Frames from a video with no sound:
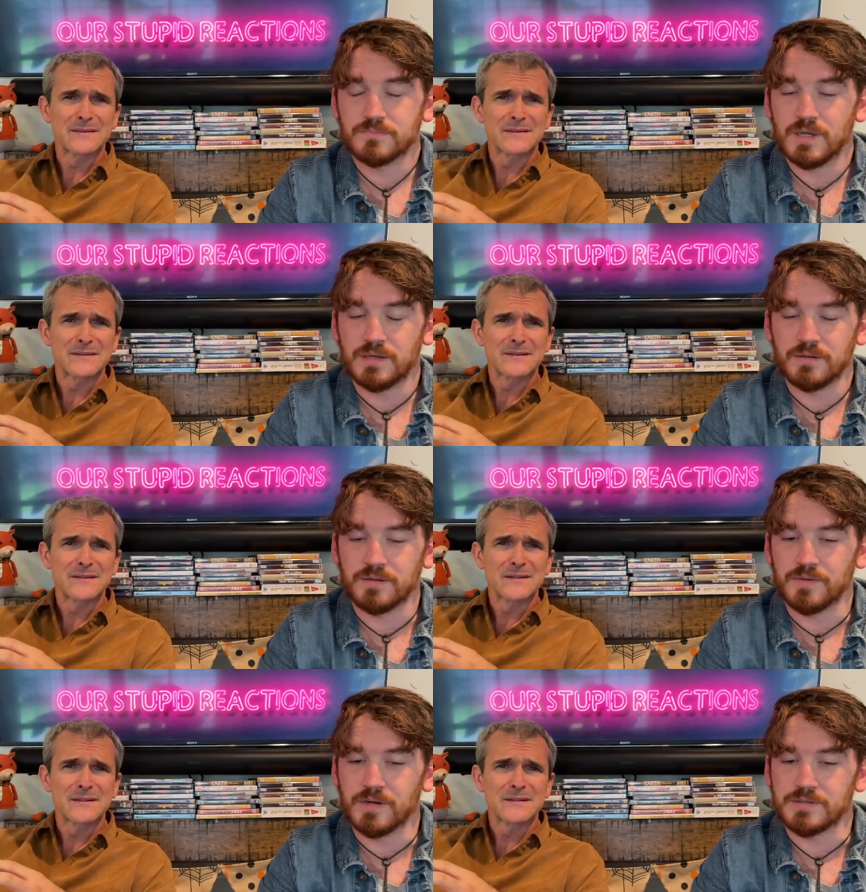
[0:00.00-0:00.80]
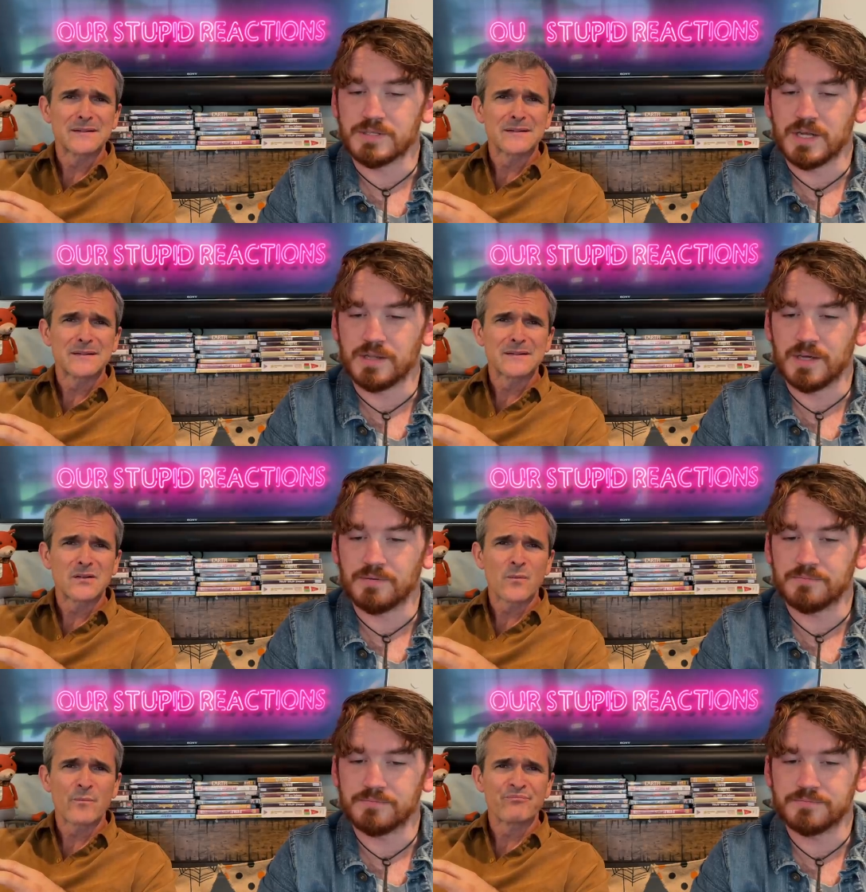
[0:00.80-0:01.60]
Speaker 1: You don't even understand that.
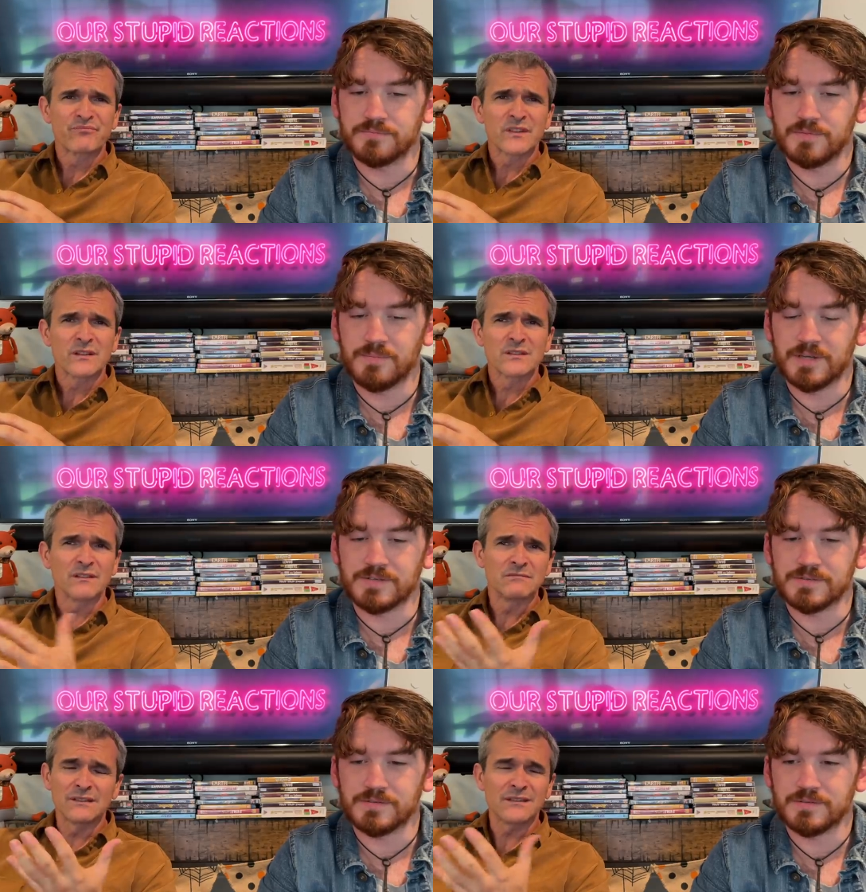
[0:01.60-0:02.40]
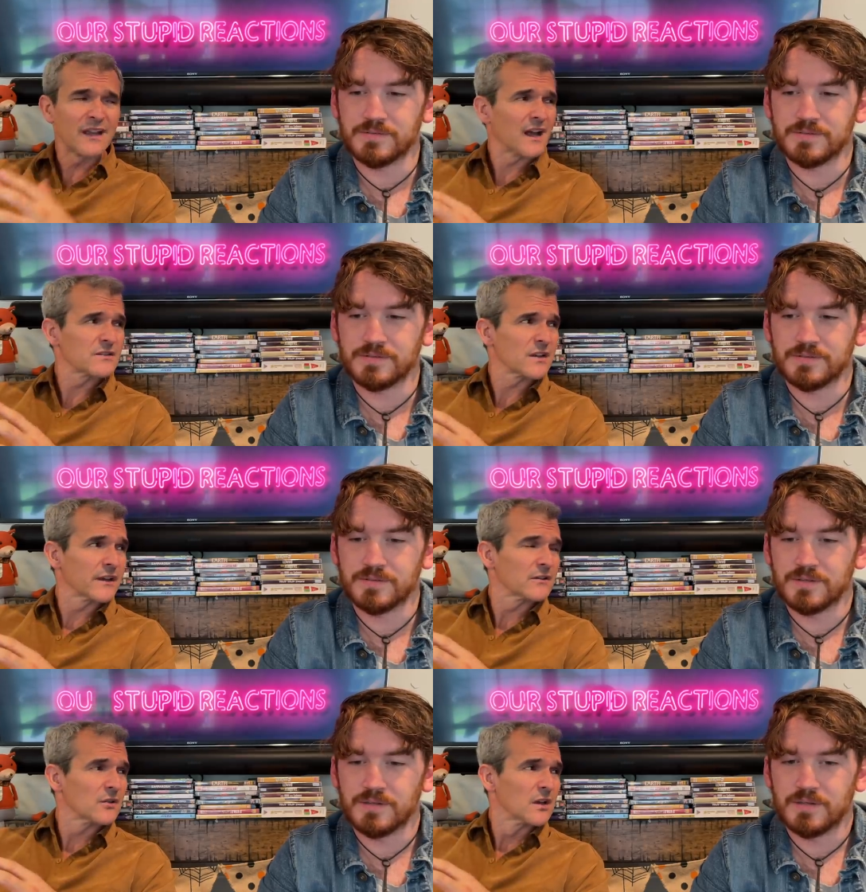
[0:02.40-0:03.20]
That makes sense. Yeah, it's
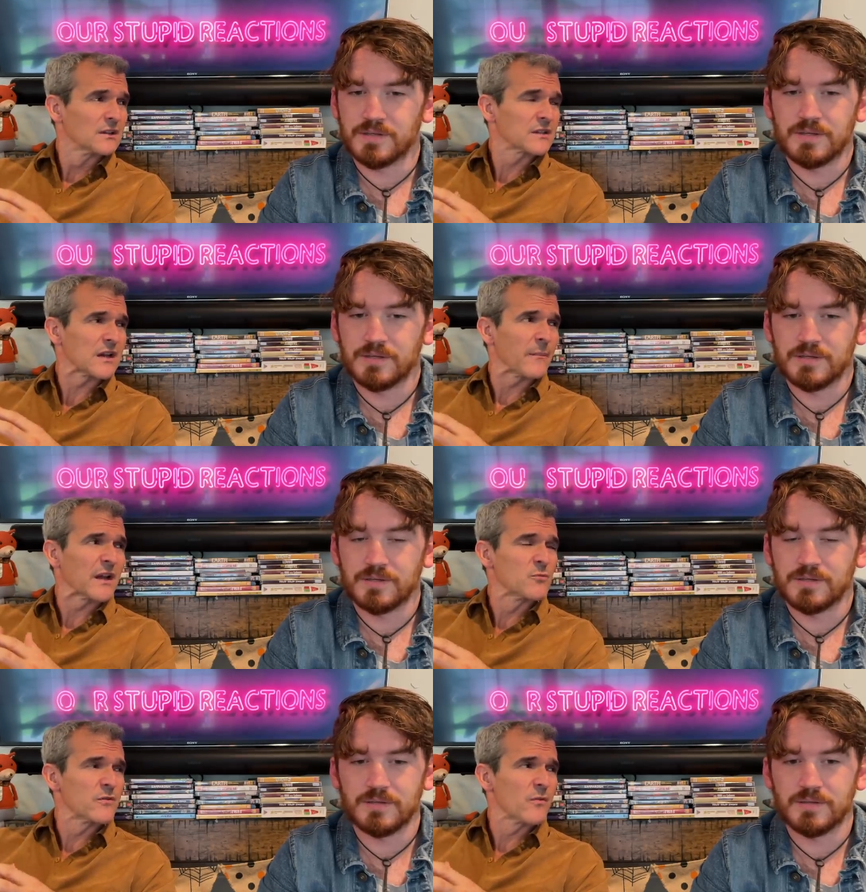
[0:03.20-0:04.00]
like, let's not make a movie